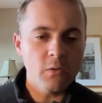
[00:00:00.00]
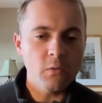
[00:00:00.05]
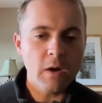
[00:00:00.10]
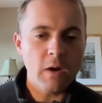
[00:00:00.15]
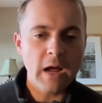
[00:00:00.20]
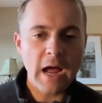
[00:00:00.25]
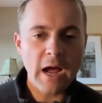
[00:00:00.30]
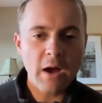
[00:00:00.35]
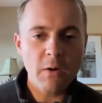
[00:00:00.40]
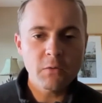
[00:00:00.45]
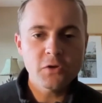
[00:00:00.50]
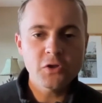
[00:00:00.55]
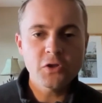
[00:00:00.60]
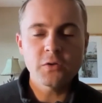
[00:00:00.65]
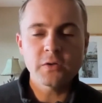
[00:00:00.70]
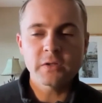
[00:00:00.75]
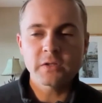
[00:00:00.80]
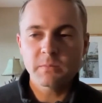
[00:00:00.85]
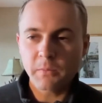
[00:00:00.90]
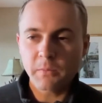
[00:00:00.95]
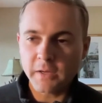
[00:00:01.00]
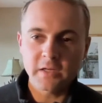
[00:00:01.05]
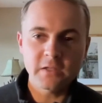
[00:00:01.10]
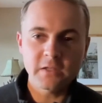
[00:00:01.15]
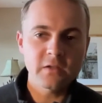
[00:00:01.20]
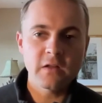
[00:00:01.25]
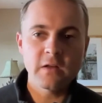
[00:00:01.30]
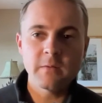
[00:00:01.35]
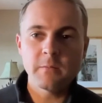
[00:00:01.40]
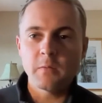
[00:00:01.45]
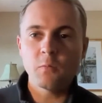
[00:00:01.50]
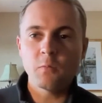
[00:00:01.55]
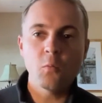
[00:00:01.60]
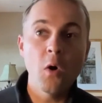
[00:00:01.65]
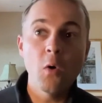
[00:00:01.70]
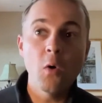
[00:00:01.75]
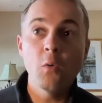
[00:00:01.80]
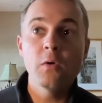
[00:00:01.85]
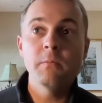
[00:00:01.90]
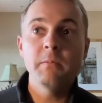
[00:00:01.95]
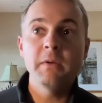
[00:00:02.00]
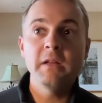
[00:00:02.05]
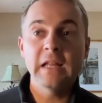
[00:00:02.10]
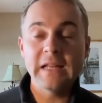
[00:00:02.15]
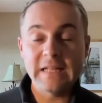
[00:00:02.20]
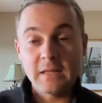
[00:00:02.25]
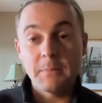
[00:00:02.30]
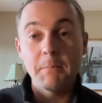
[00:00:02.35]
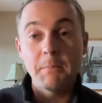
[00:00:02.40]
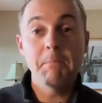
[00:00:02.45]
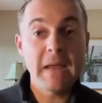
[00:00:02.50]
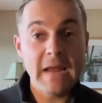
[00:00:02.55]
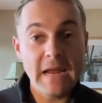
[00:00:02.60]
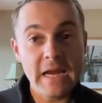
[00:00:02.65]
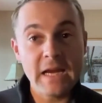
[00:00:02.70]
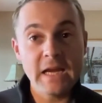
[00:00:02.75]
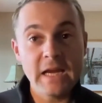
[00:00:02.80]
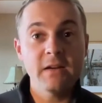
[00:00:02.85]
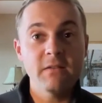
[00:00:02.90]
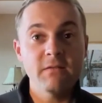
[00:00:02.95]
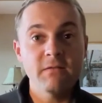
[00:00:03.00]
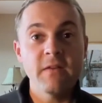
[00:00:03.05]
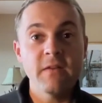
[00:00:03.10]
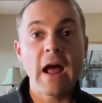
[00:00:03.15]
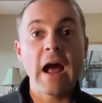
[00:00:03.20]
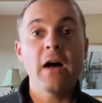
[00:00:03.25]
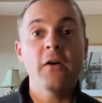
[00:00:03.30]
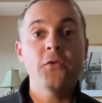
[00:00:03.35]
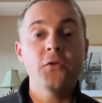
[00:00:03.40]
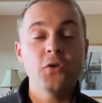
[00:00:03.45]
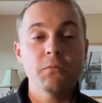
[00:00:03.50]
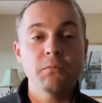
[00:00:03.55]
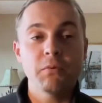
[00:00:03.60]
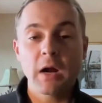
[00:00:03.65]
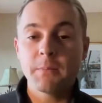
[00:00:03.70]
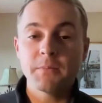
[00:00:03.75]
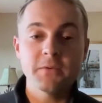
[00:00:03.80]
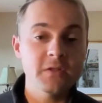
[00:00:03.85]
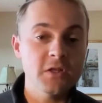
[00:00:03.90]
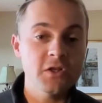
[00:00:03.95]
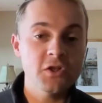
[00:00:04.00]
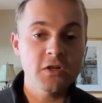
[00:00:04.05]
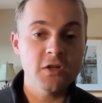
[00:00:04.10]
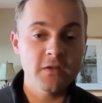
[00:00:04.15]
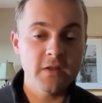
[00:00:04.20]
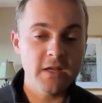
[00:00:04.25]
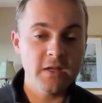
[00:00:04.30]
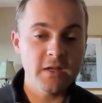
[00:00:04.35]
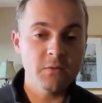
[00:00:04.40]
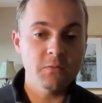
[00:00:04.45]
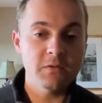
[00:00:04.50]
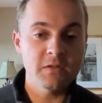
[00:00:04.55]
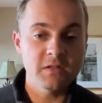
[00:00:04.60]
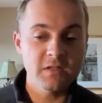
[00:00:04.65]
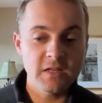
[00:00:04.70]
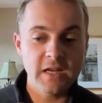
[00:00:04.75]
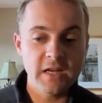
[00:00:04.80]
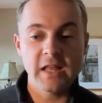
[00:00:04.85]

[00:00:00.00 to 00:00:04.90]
How would you explain it to them? And what would be like the main value proposition that you would say,